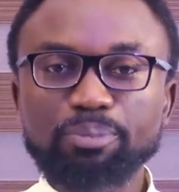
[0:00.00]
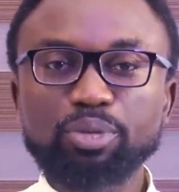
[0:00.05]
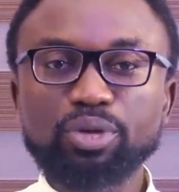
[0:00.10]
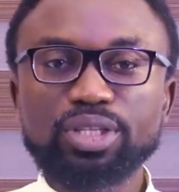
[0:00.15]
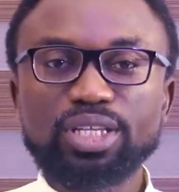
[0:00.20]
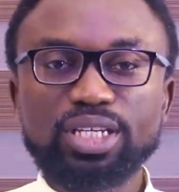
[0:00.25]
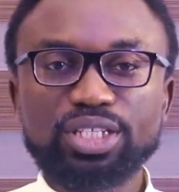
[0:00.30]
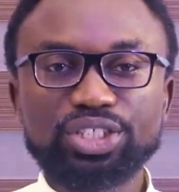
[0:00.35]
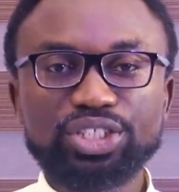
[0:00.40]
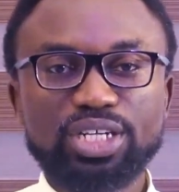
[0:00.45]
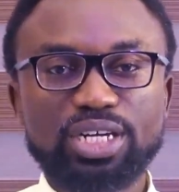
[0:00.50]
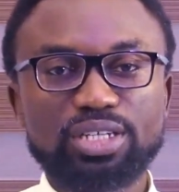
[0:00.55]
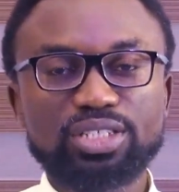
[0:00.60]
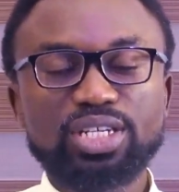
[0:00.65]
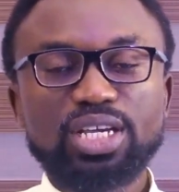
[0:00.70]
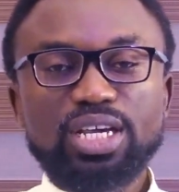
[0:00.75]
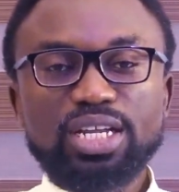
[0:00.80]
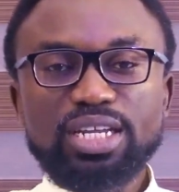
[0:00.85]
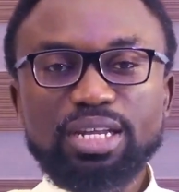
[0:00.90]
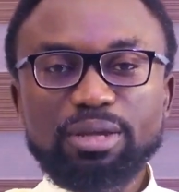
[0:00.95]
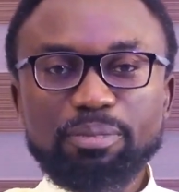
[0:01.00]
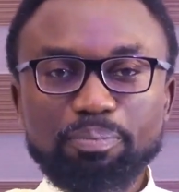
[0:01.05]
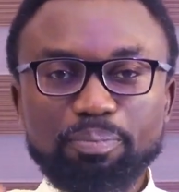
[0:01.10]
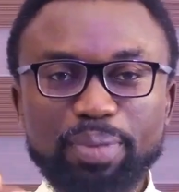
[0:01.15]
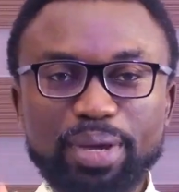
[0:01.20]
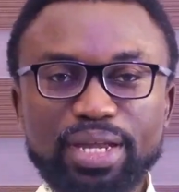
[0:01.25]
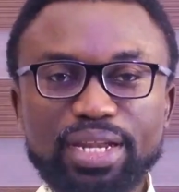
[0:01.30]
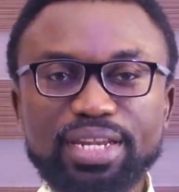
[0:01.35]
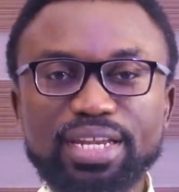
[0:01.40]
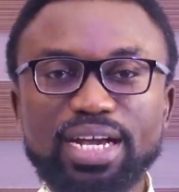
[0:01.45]
potentials, they
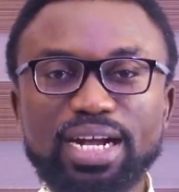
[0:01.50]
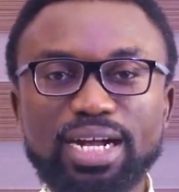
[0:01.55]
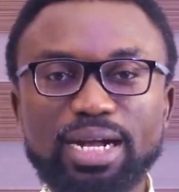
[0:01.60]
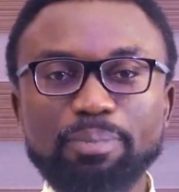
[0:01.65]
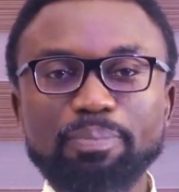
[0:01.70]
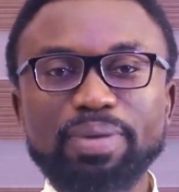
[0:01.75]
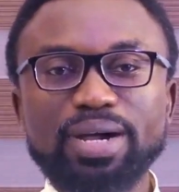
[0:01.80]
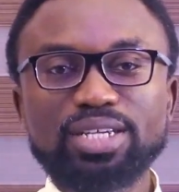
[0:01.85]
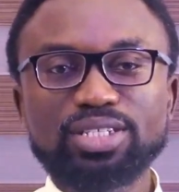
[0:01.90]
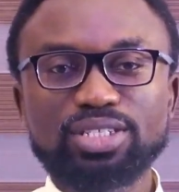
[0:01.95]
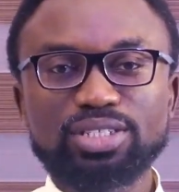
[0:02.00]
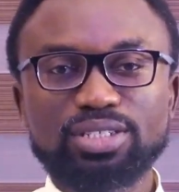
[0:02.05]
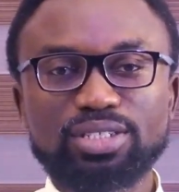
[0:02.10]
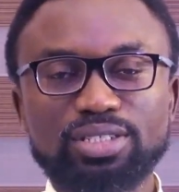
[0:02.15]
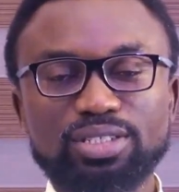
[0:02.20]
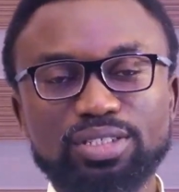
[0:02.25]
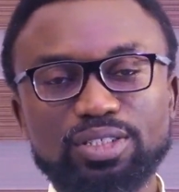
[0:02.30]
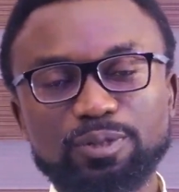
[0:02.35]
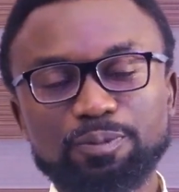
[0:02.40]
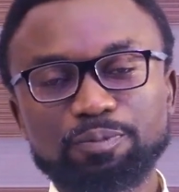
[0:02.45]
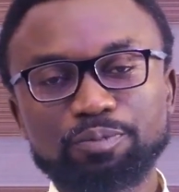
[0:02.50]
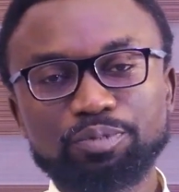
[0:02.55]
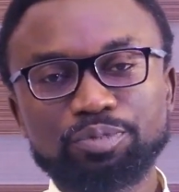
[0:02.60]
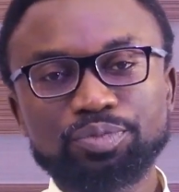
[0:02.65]
bury their capacities.